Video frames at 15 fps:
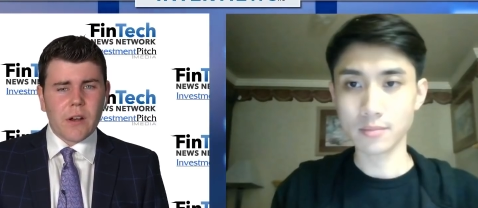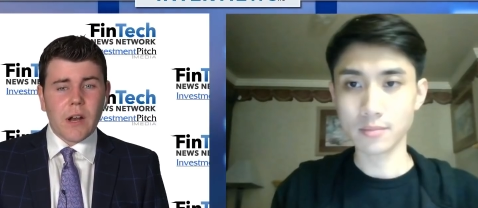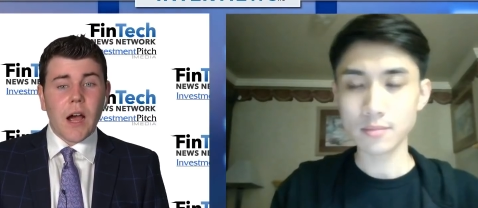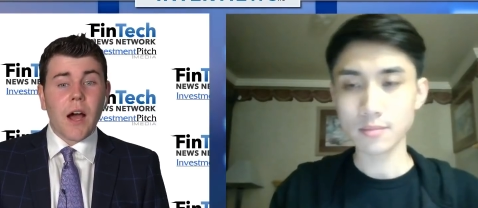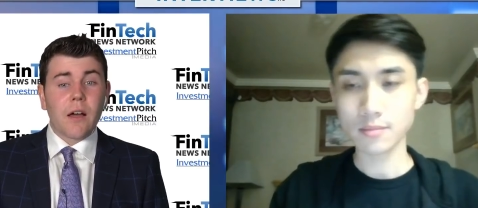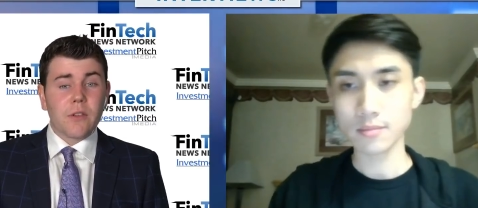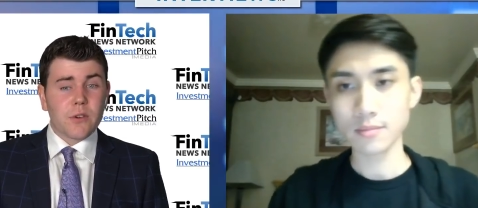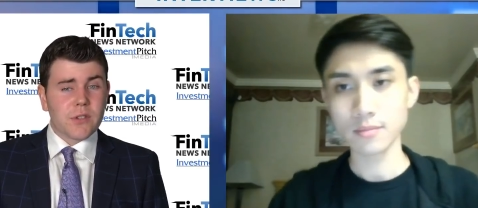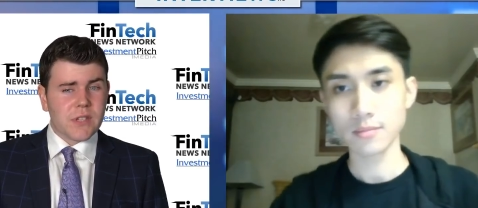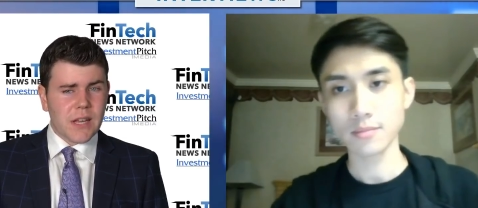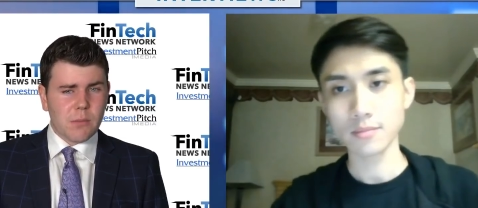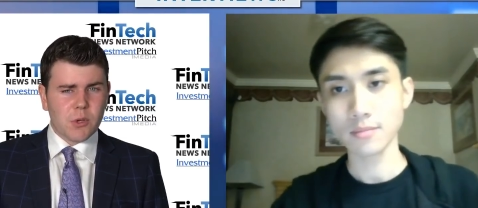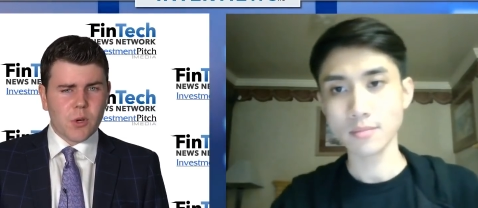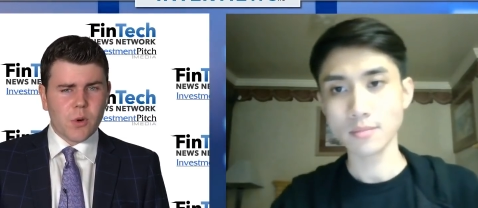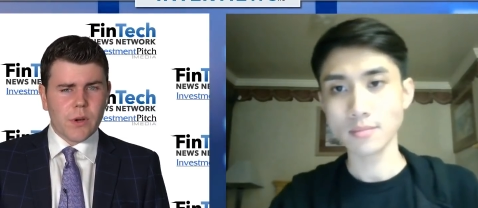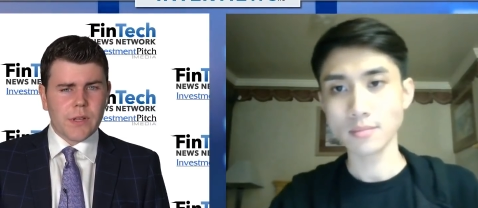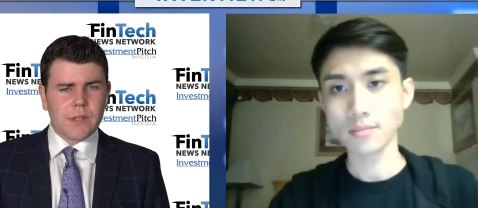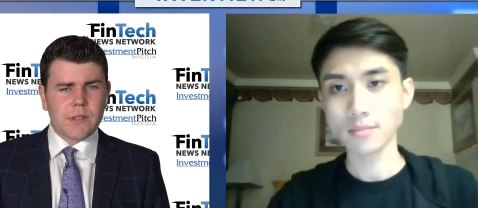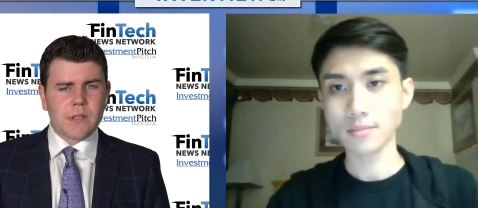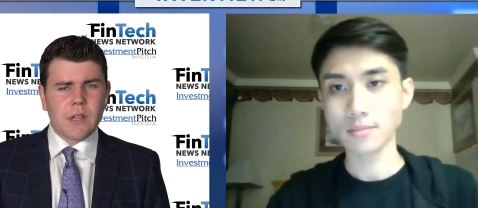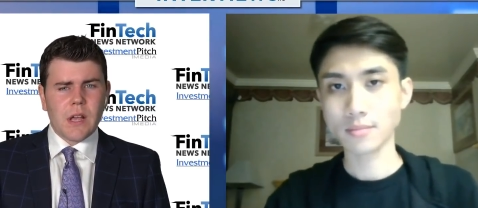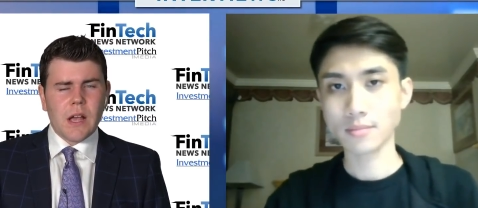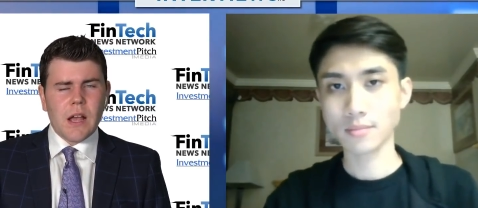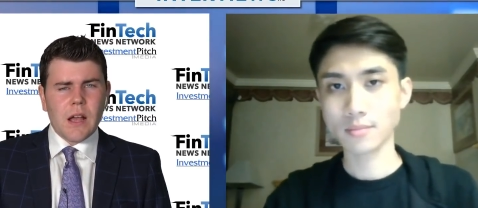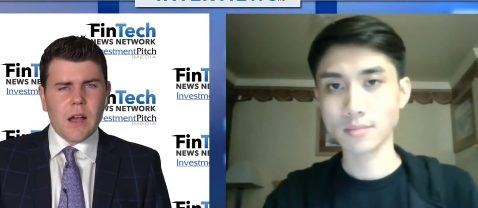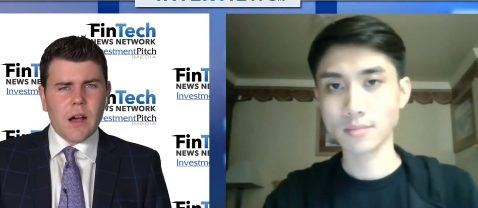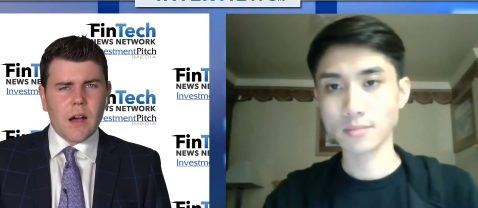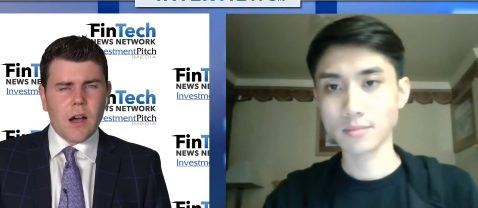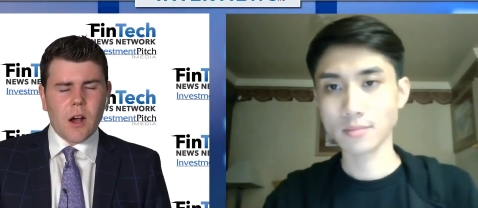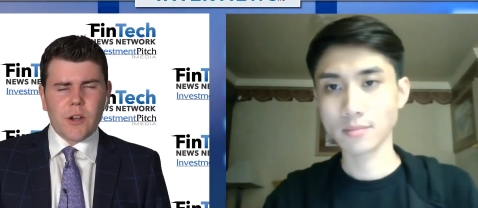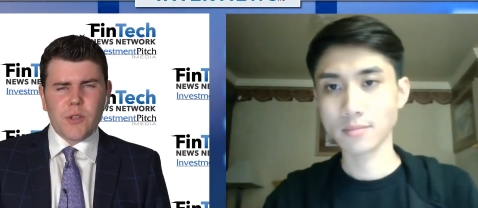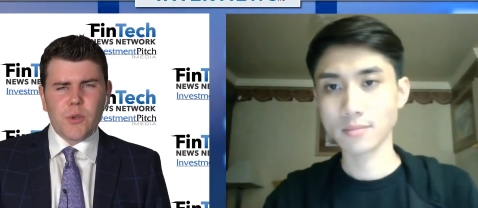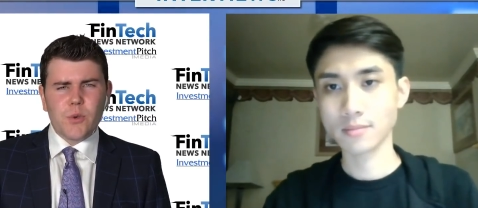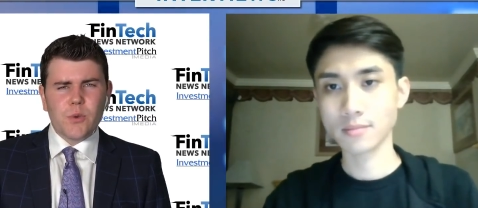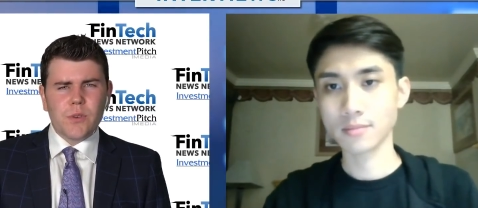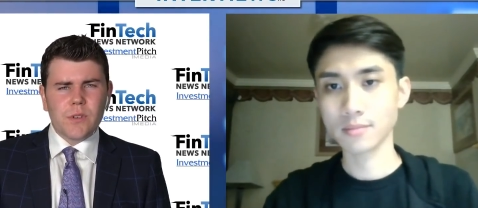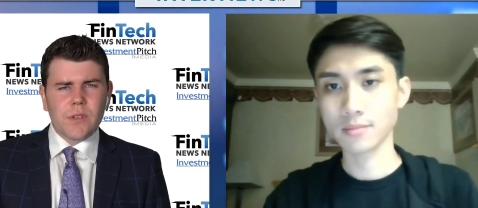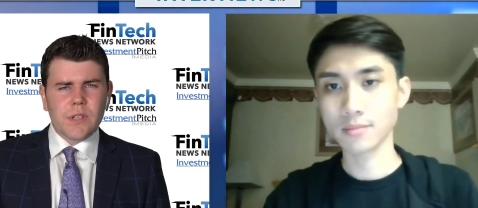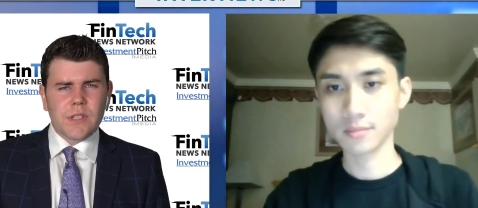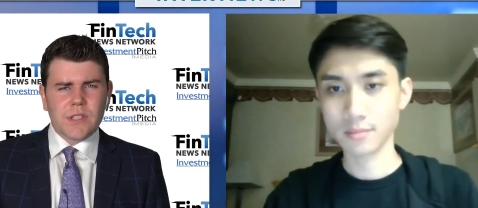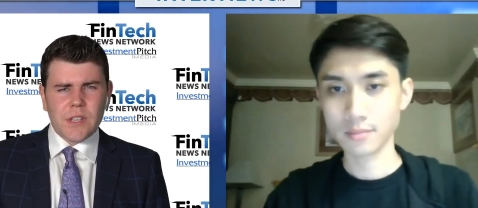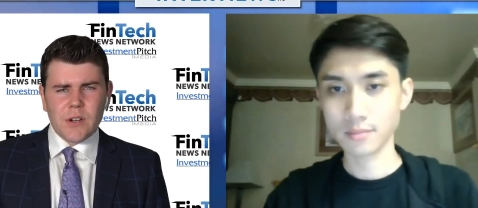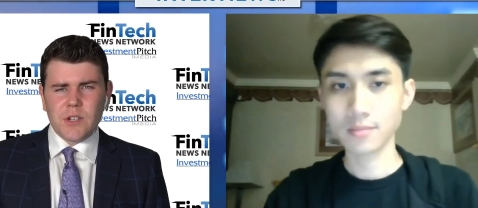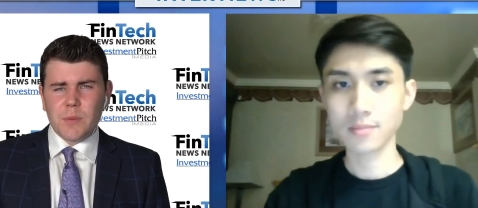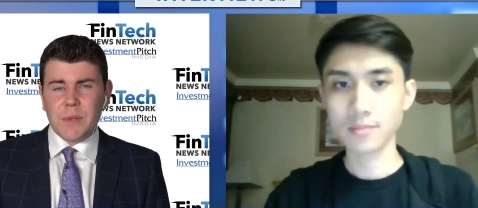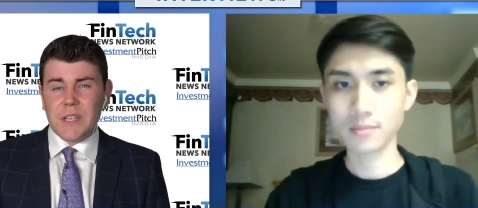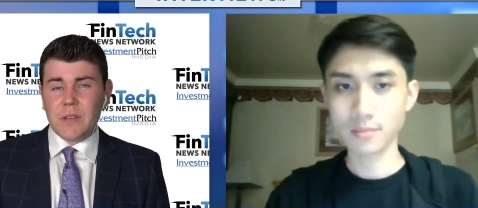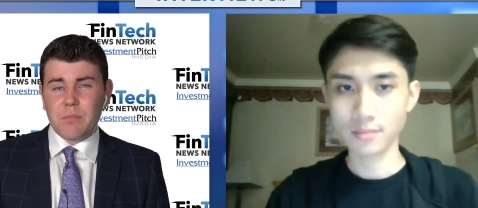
Speaker 1: on other stablecoins. Are you considered to be